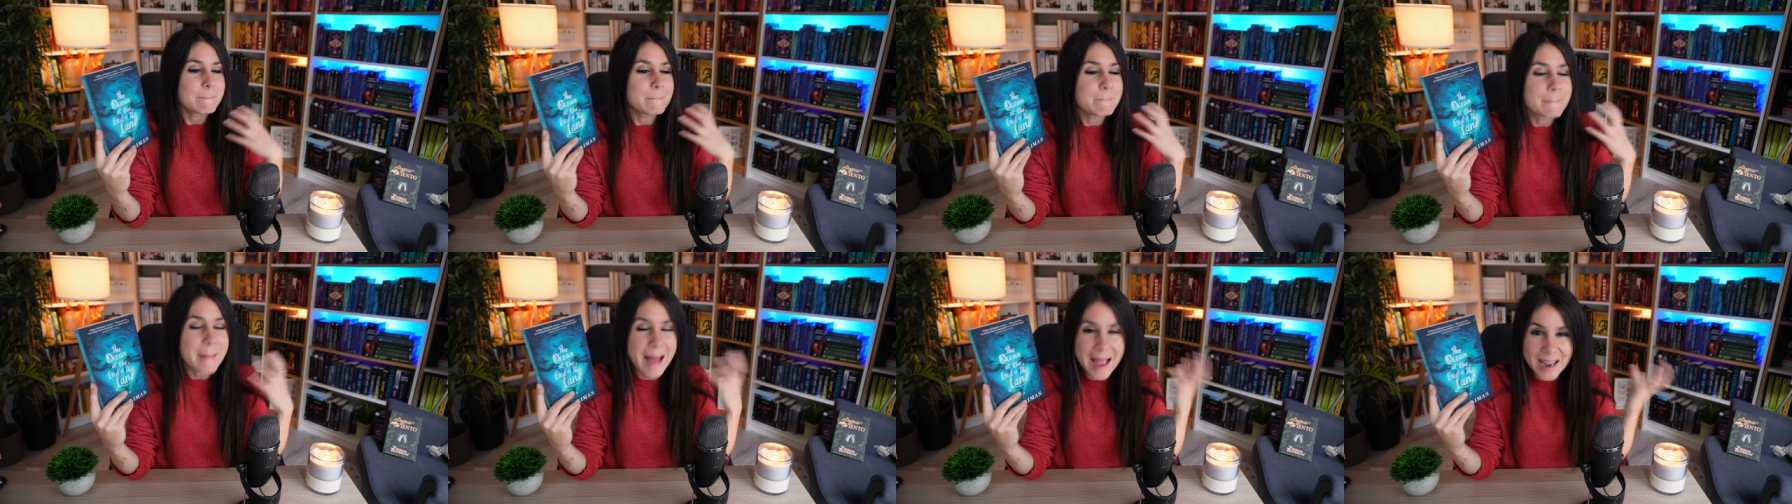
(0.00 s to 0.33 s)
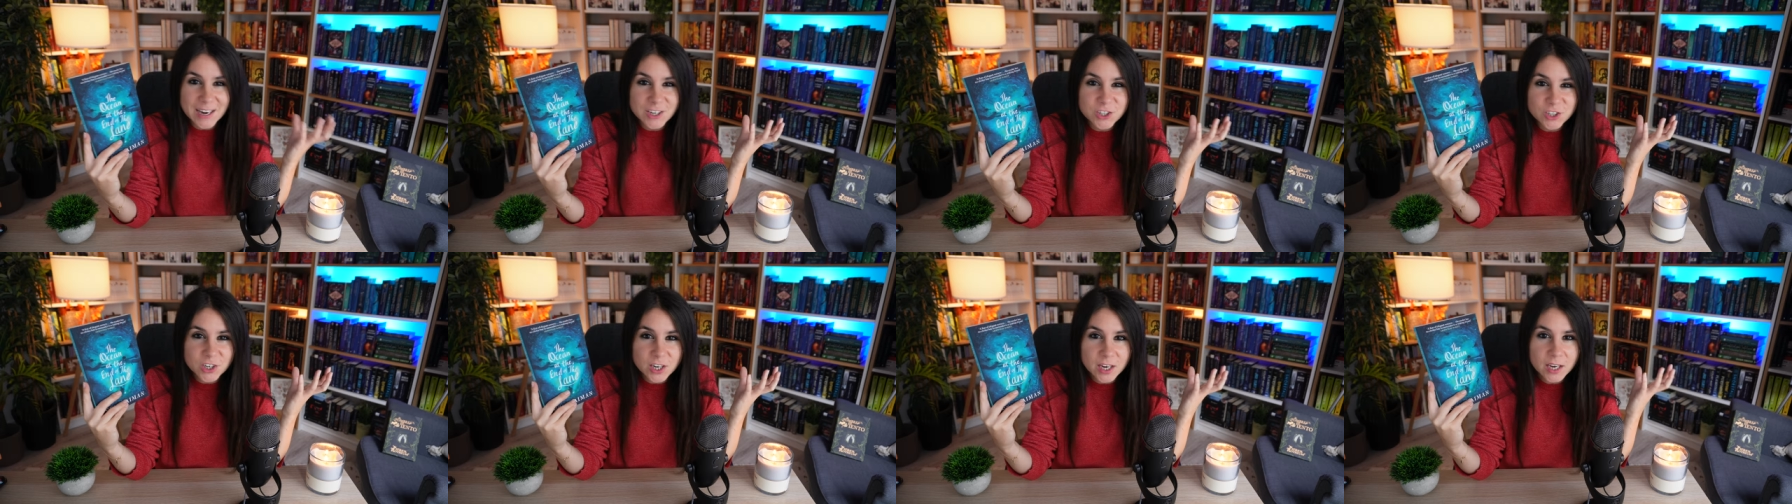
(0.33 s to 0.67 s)

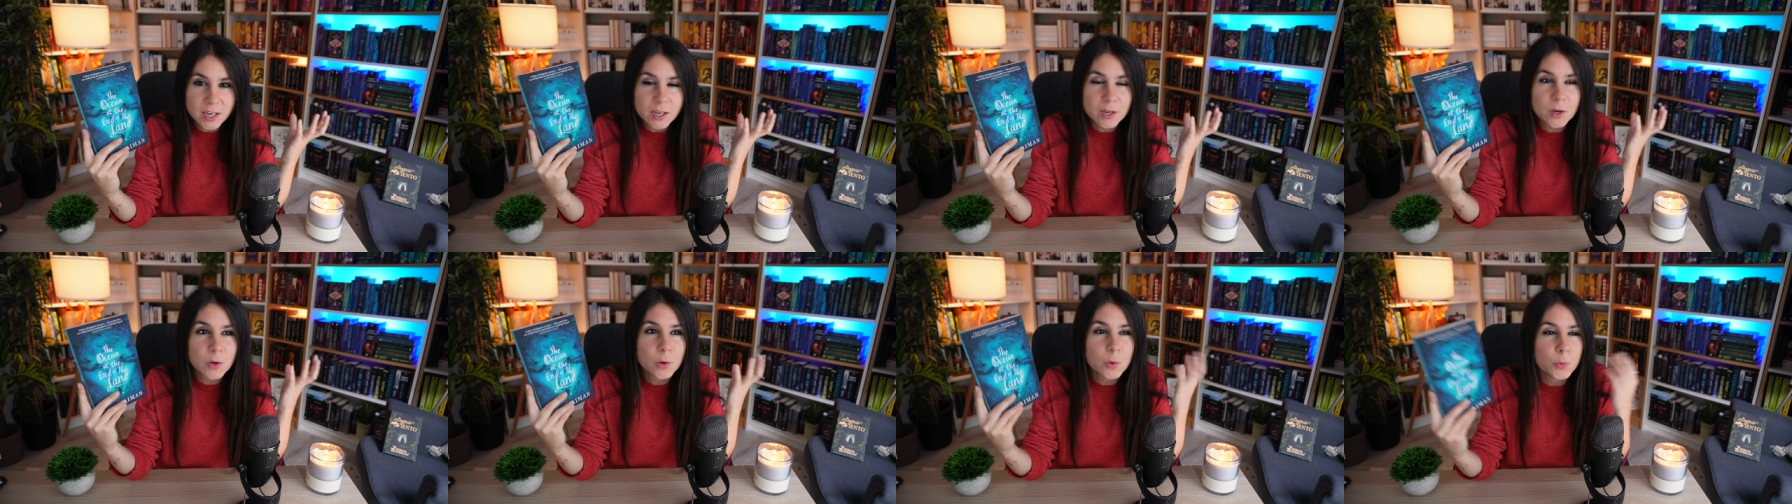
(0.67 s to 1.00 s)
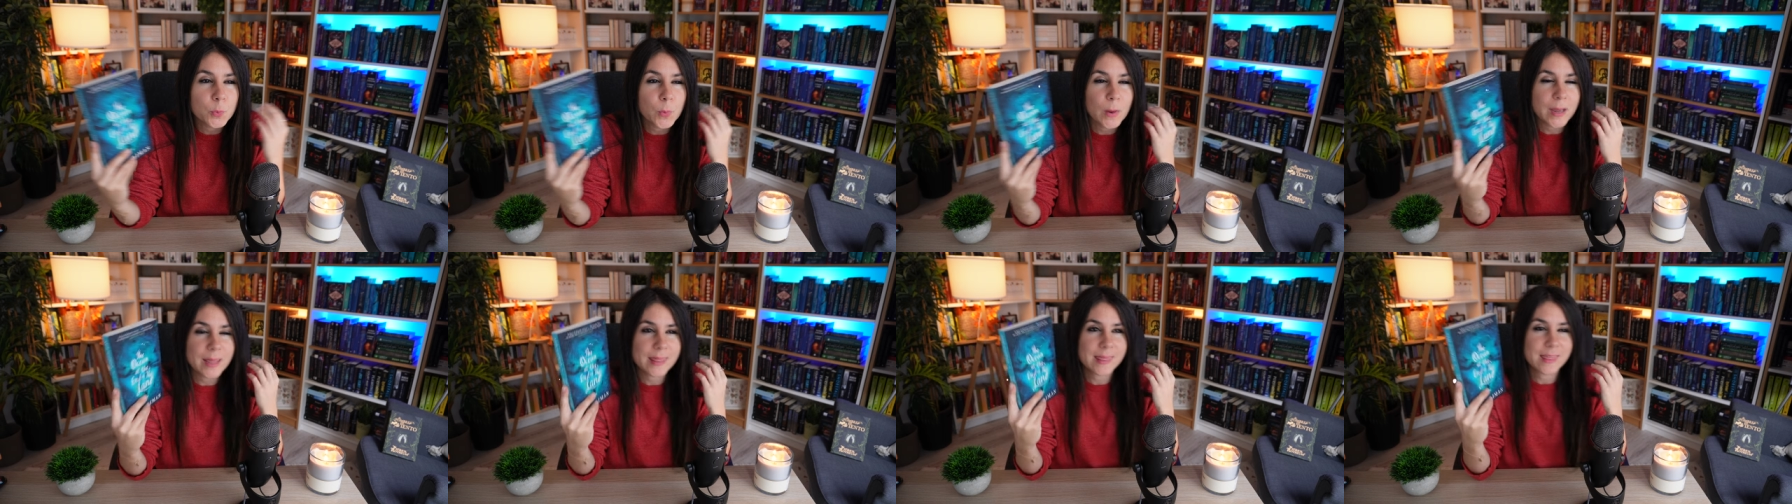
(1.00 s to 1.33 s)
magic
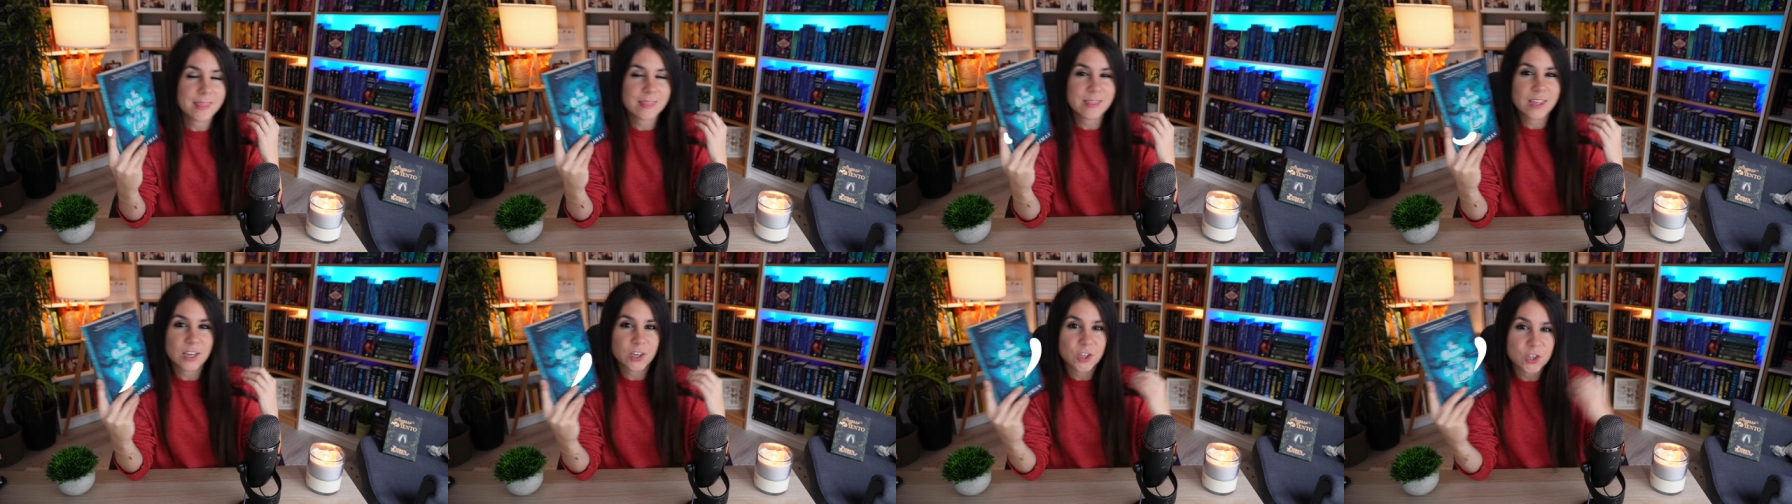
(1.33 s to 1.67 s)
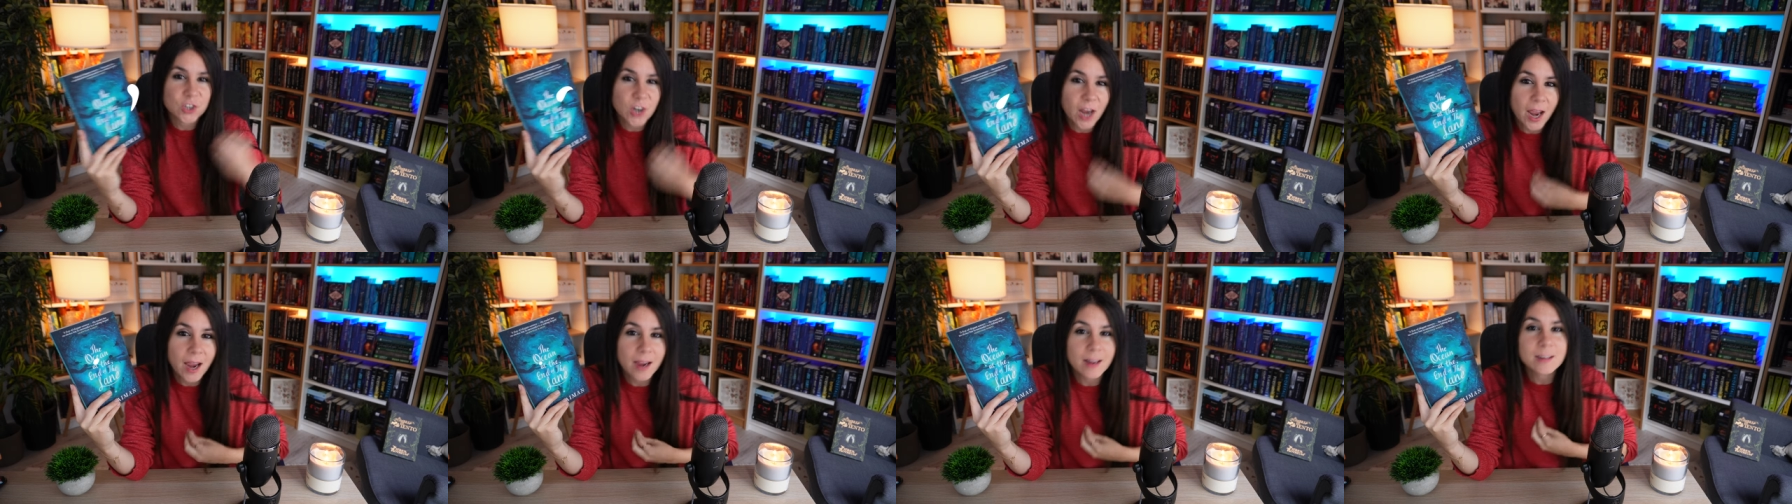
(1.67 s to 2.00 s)
with the
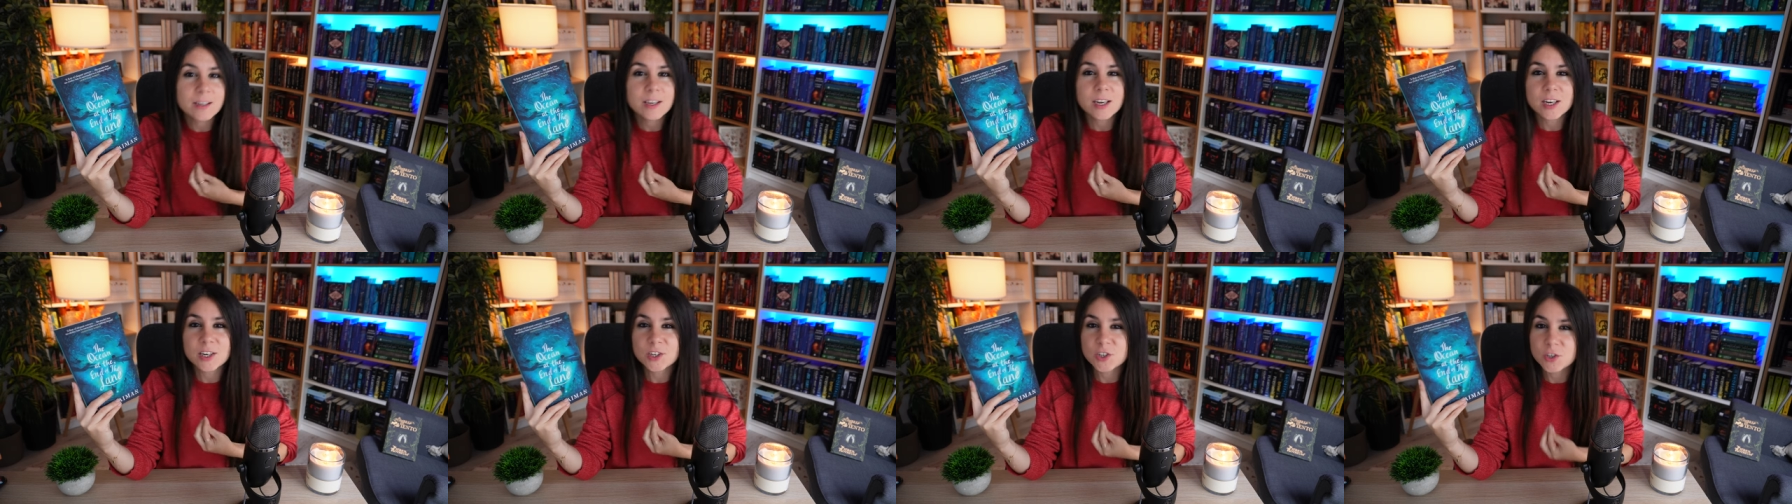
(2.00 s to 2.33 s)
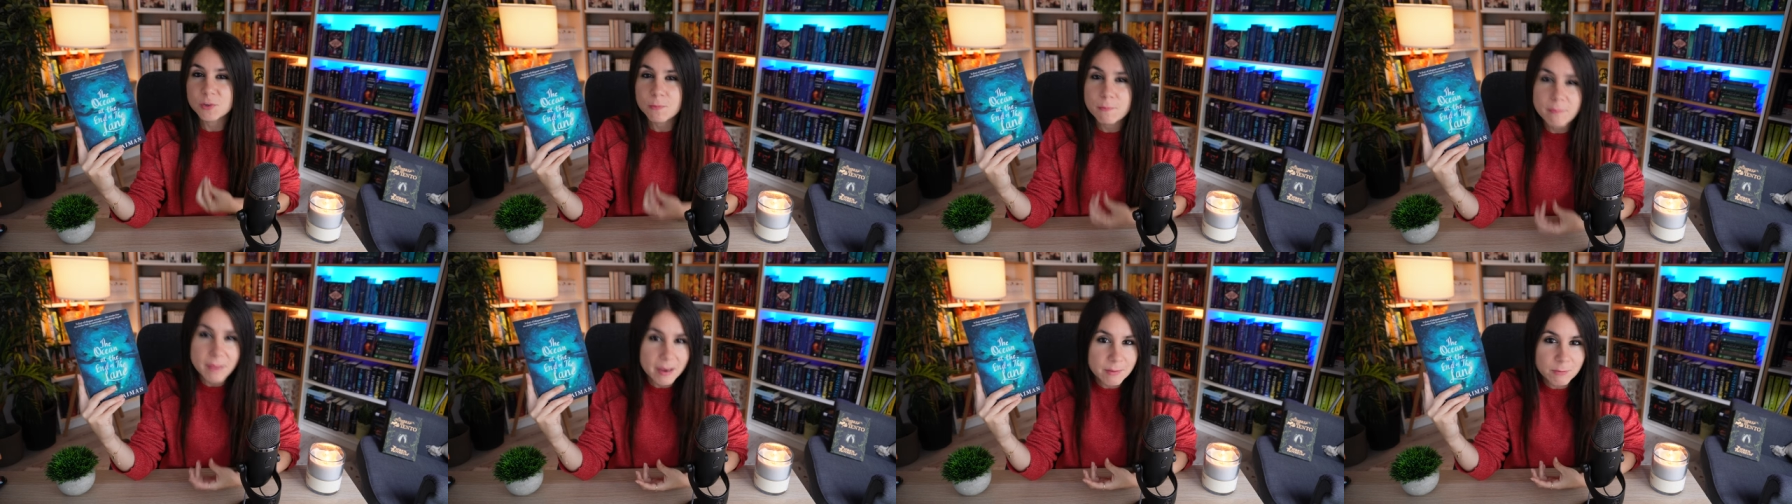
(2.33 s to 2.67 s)

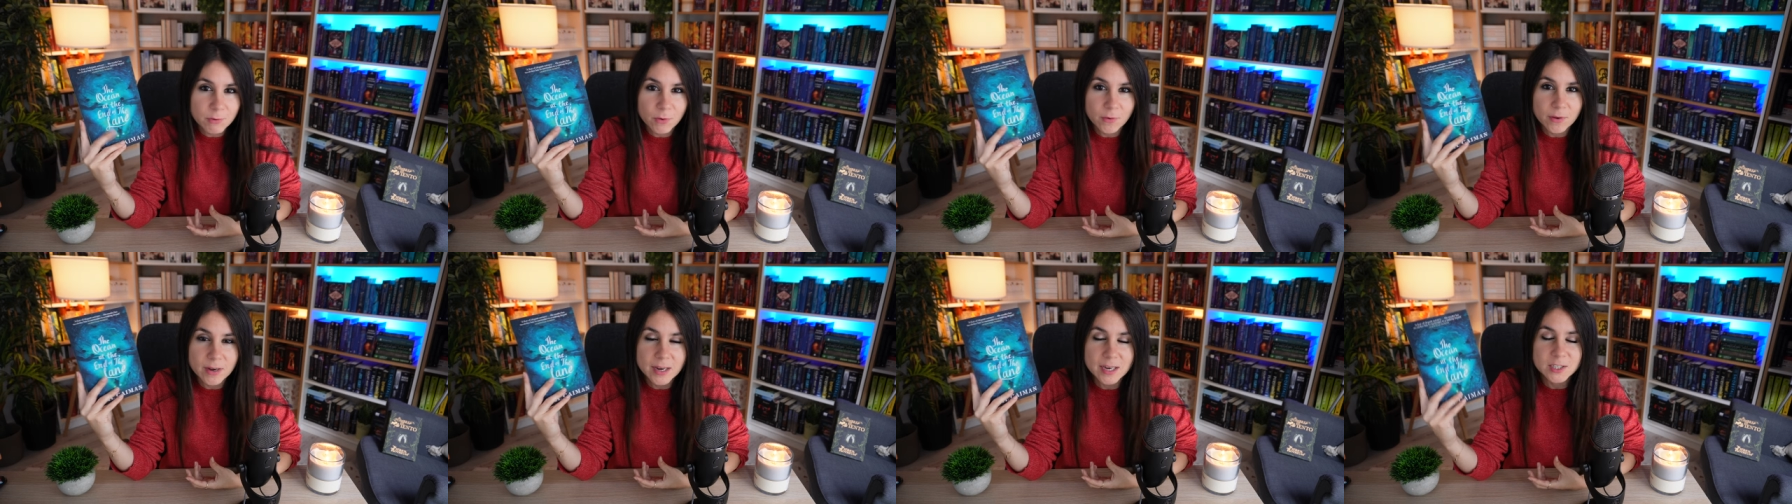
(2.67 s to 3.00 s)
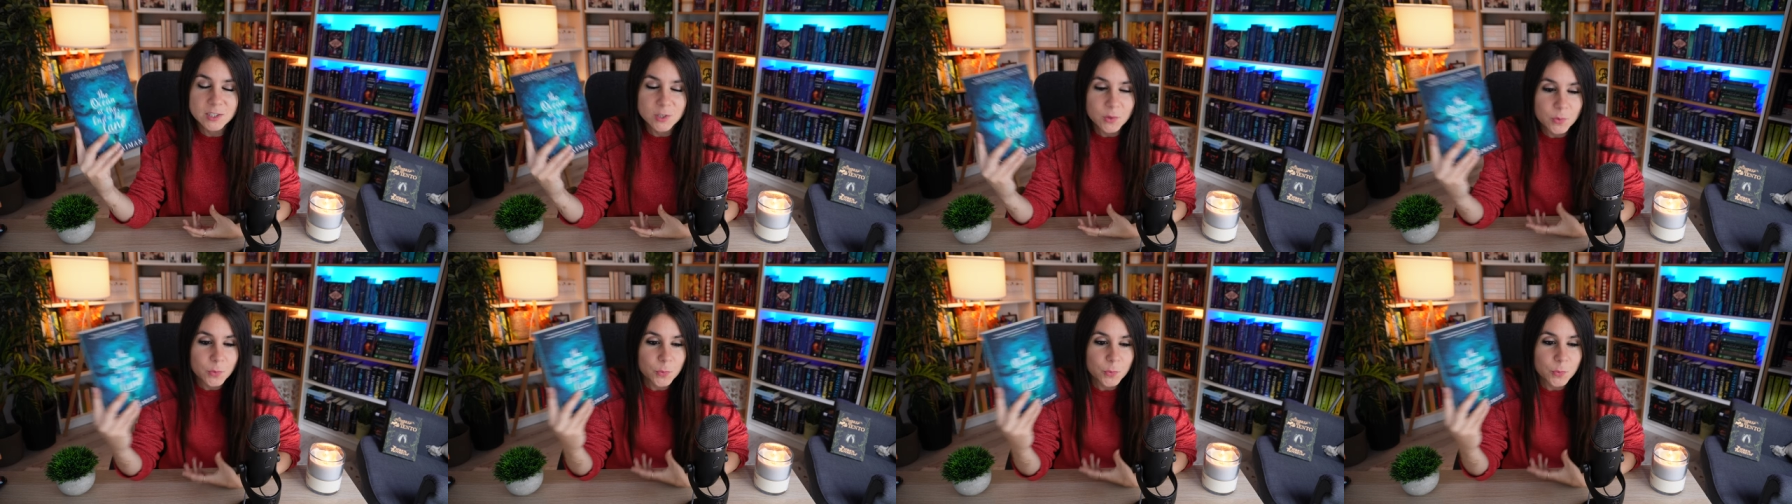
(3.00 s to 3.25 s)
childish memories,